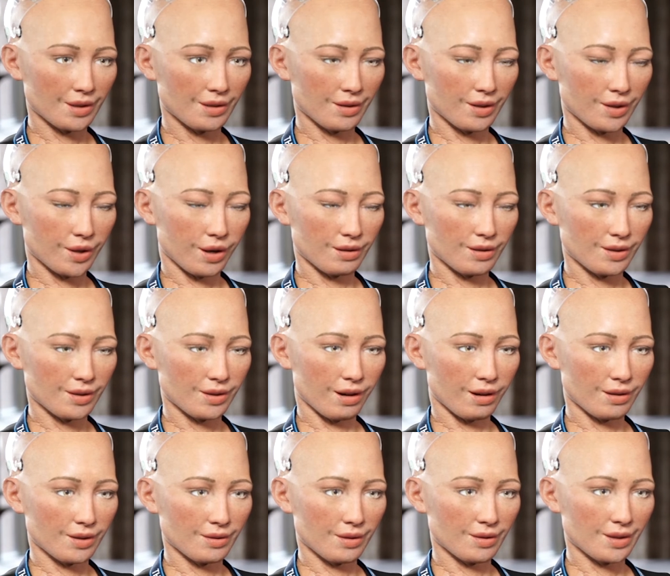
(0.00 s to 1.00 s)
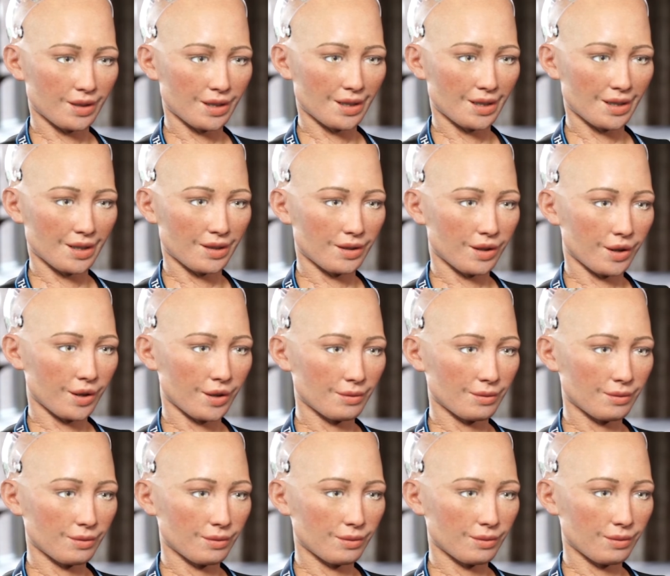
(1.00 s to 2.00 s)
You ever watch cat videos too?
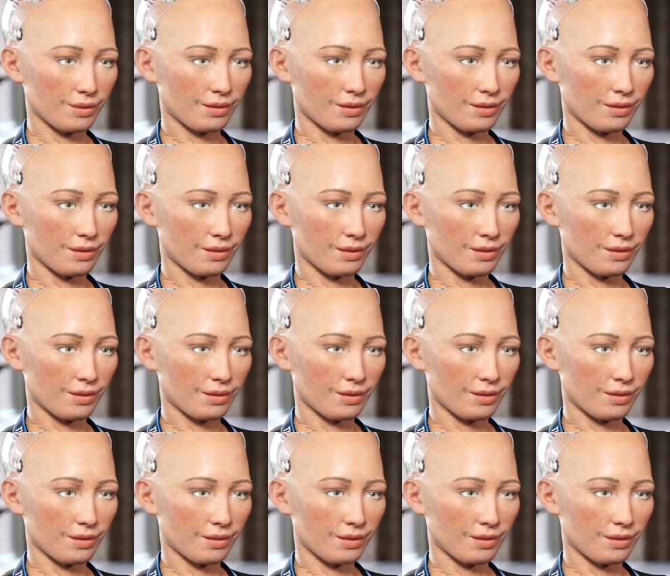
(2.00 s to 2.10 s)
